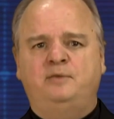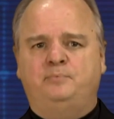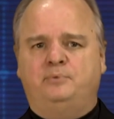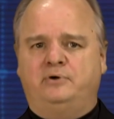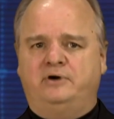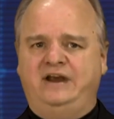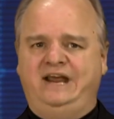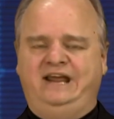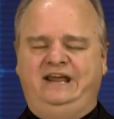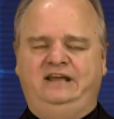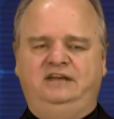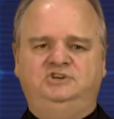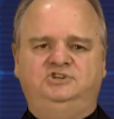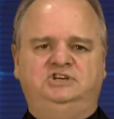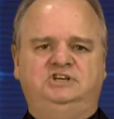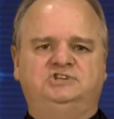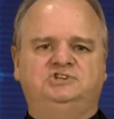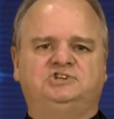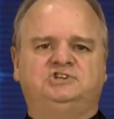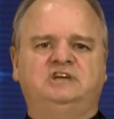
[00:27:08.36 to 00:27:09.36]

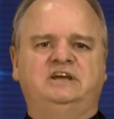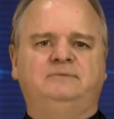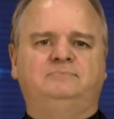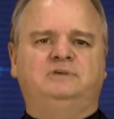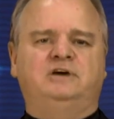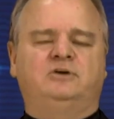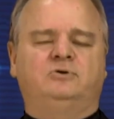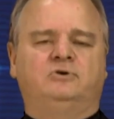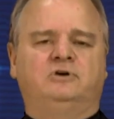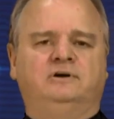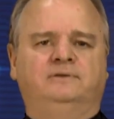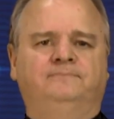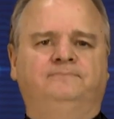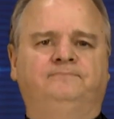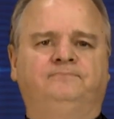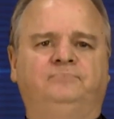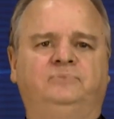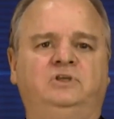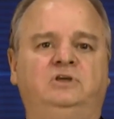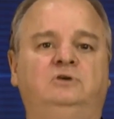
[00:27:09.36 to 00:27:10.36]
PrayInJesusName.org.
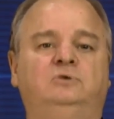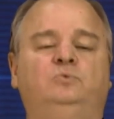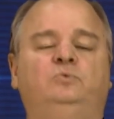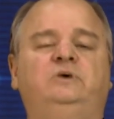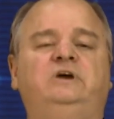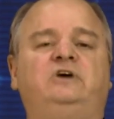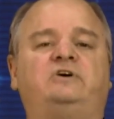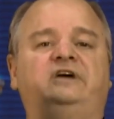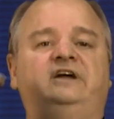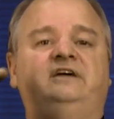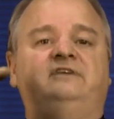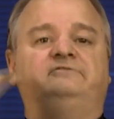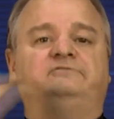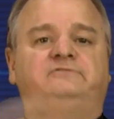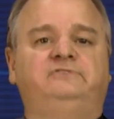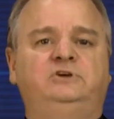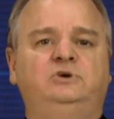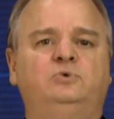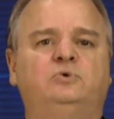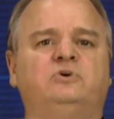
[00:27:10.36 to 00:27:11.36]
We are a
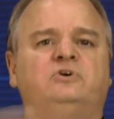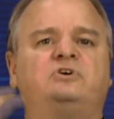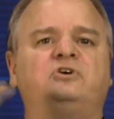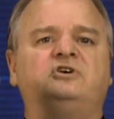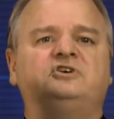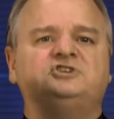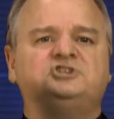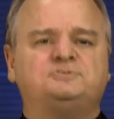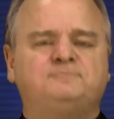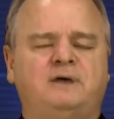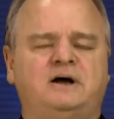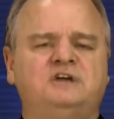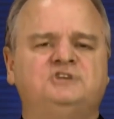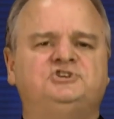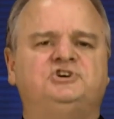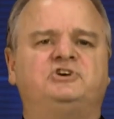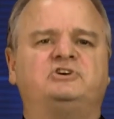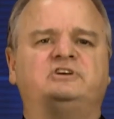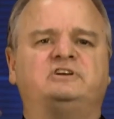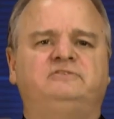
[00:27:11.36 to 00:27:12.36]

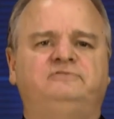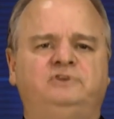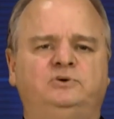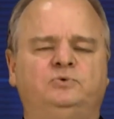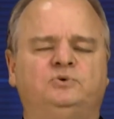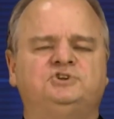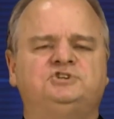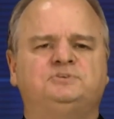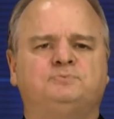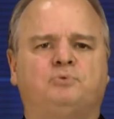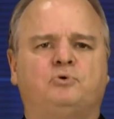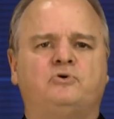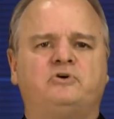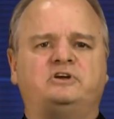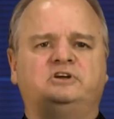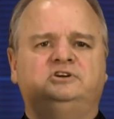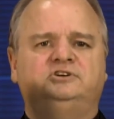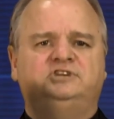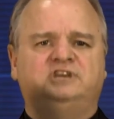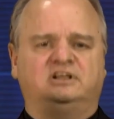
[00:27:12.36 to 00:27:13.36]
viewer-sponsored and
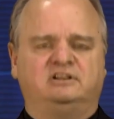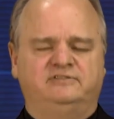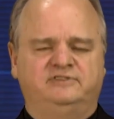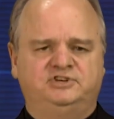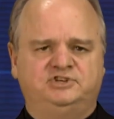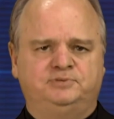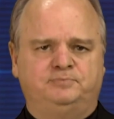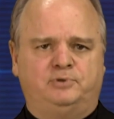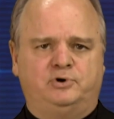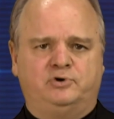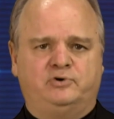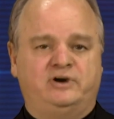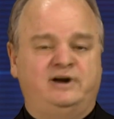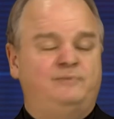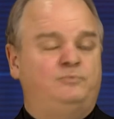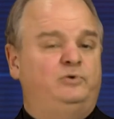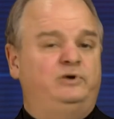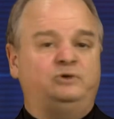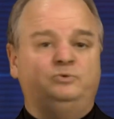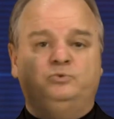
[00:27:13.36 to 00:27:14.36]
viewer-supported television program.
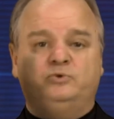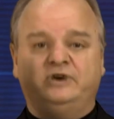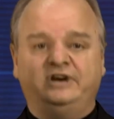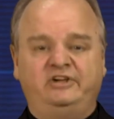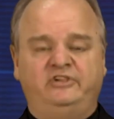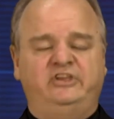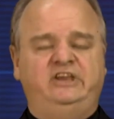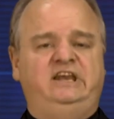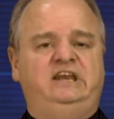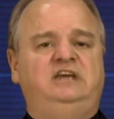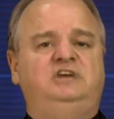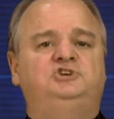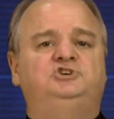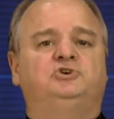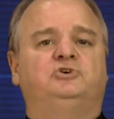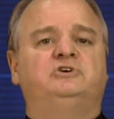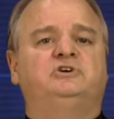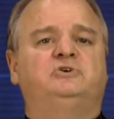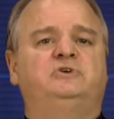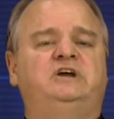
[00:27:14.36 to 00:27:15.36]
We really need
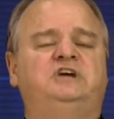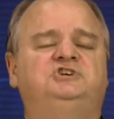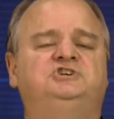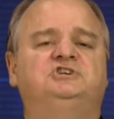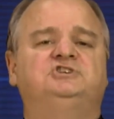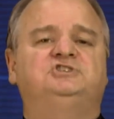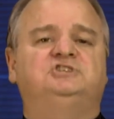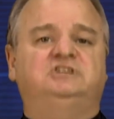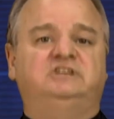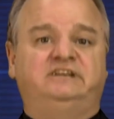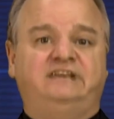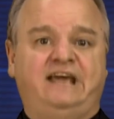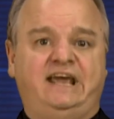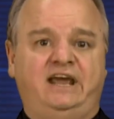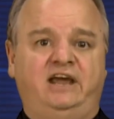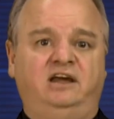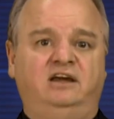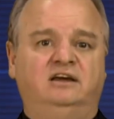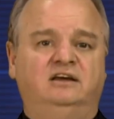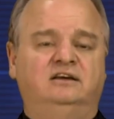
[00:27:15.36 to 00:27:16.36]
your donations
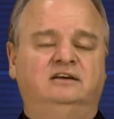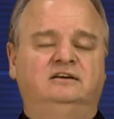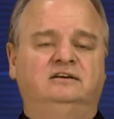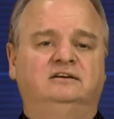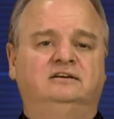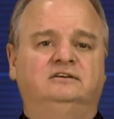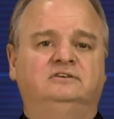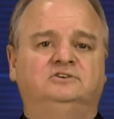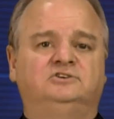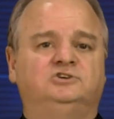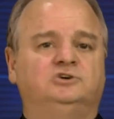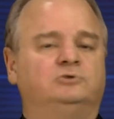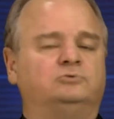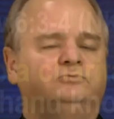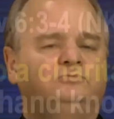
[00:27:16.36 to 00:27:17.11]
today. Don't